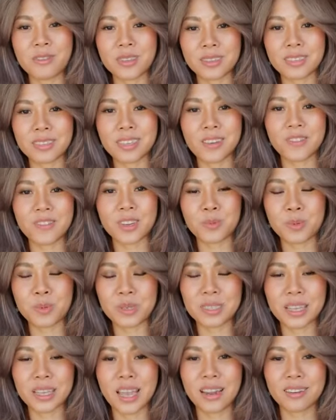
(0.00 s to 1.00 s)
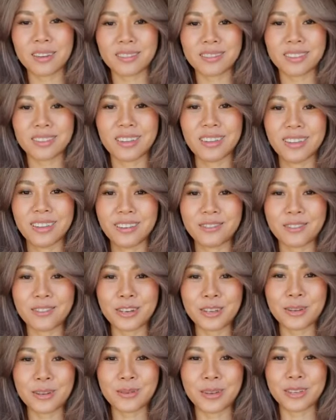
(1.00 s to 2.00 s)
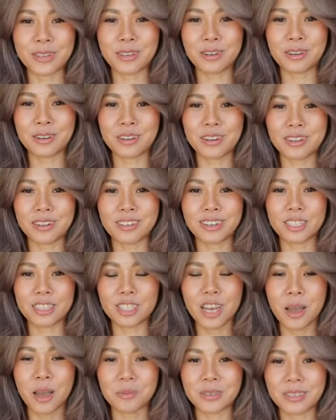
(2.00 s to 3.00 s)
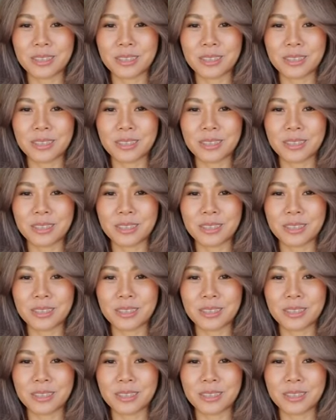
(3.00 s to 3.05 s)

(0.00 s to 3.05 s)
the 70% for you and your good job.